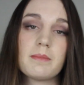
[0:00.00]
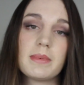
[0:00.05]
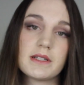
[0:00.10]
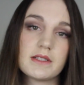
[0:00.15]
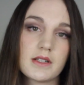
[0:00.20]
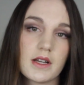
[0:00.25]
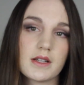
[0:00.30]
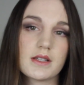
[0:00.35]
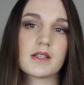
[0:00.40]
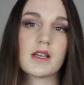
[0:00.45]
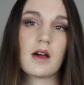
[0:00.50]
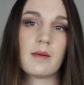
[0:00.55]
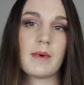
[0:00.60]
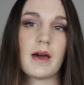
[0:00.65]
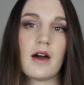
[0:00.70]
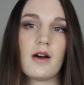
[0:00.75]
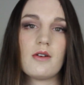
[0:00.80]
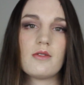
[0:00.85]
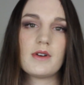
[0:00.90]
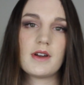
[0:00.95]
but does come
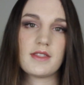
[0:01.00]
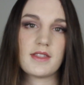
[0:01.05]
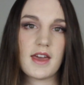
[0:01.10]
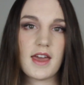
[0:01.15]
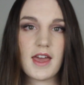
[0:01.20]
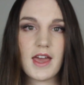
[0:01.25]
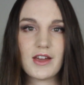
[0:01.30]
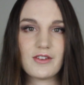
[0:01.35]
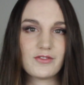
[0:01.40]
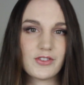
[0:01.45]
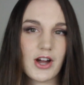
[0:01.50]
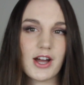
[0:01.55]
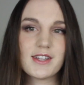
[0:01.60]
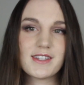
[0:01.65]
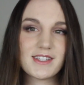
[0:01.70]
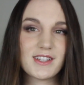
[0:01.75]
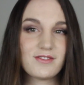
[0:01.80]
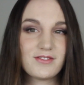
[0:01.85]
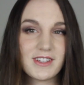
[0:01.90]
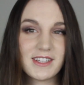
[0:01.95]
out with a
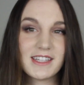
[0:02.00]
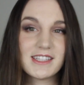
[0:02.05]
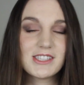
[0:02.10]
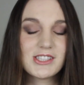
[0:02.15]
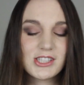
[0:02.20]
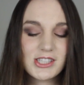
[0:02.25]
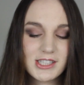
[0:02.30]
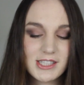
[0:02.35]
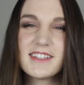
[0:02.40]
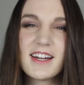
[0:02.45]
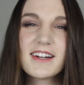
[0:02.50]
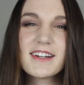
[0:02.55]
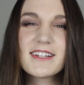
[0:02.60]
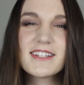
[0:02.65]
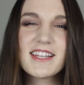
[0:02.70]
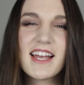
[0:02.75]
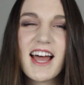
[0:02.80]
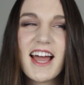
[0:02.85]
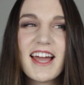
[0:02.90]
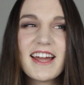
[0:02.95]
frosty finish. Dark
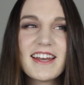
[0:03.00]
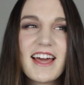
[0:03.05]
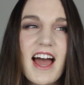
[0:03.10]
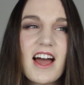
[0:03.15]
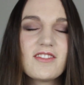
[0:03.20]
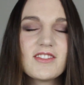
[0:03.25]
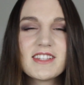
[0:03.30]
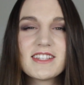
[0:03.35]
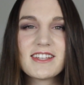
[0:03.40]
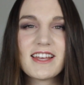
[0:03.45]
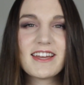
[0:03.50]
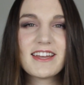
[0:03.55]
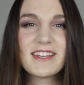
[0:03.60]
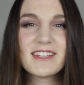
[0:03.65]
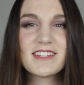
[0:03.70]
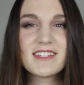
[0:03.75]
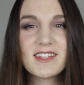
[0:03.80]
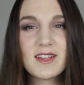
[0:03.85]
Side, I would say, is